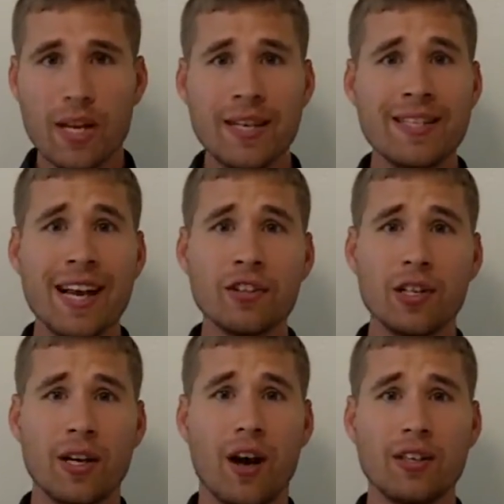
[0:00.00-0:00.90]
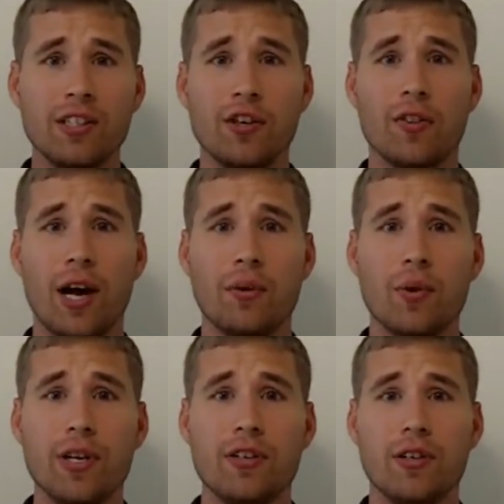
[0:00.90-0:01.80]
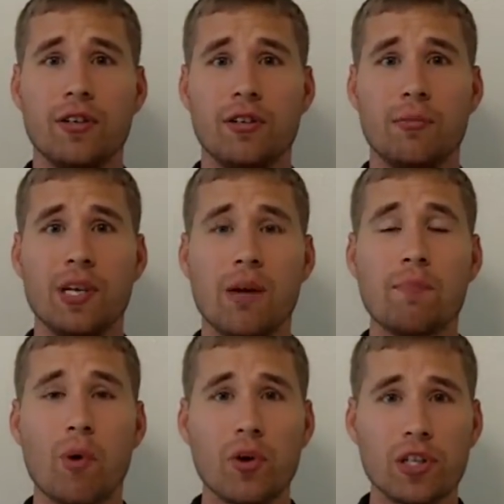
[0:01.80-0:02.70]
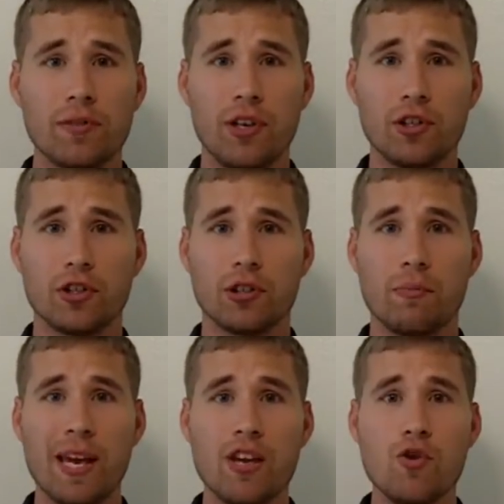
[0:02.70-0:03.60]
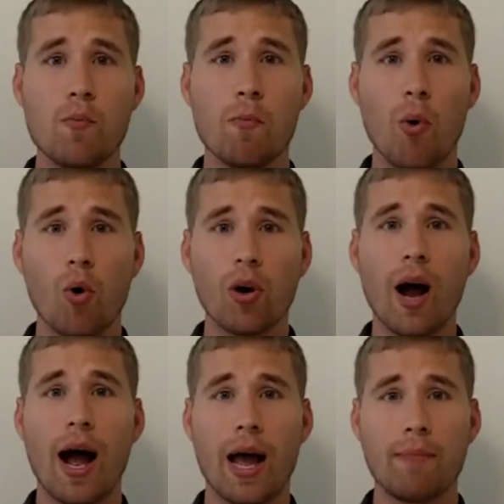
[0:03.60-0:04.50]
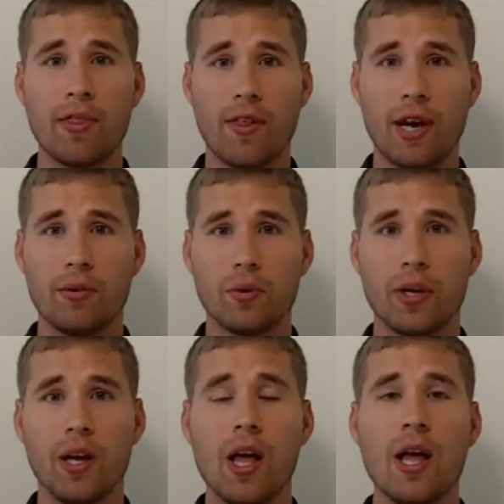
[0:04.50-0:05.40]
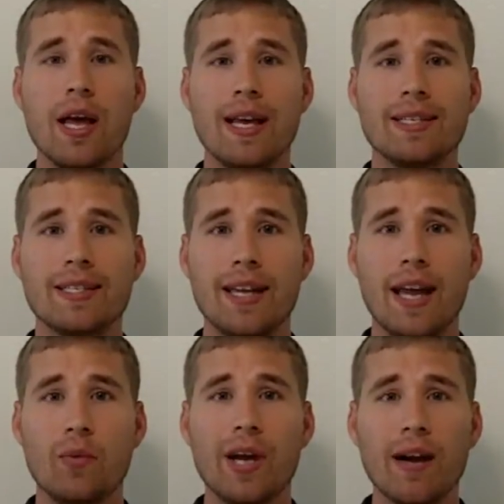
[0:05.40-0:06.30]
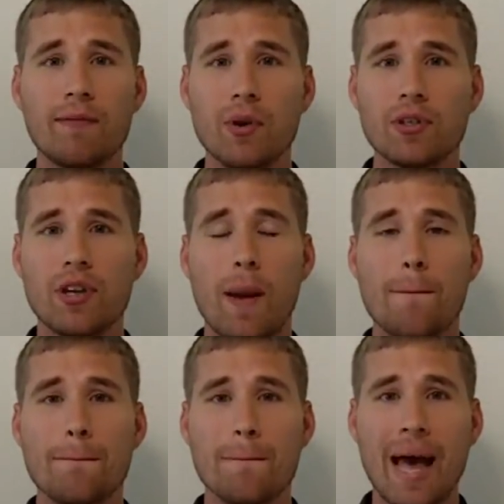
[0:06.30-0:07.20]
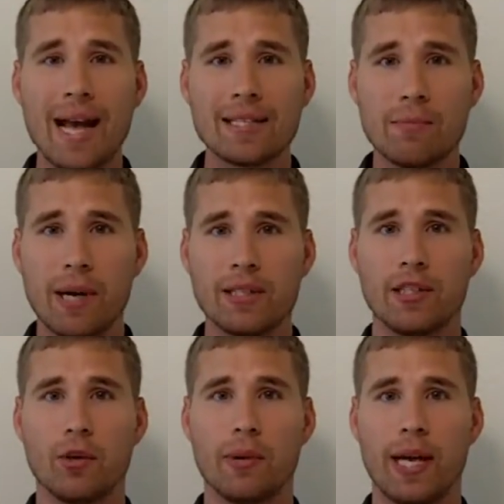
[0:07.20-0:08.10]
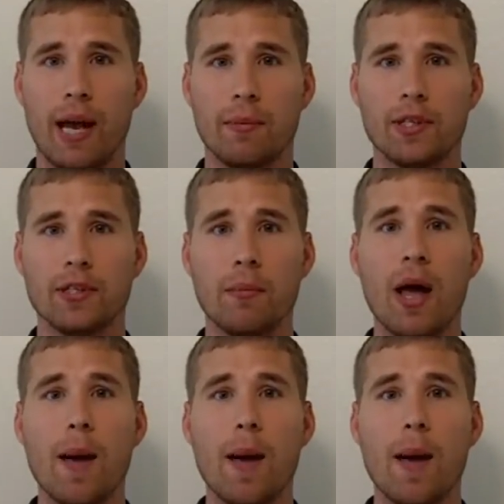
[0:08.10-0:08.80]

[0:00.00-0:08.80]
It's actually causing your thyroid to become more dysfunctional. It's making you more hypothyroid. Instead, we got to focus on maximizing your metabolism,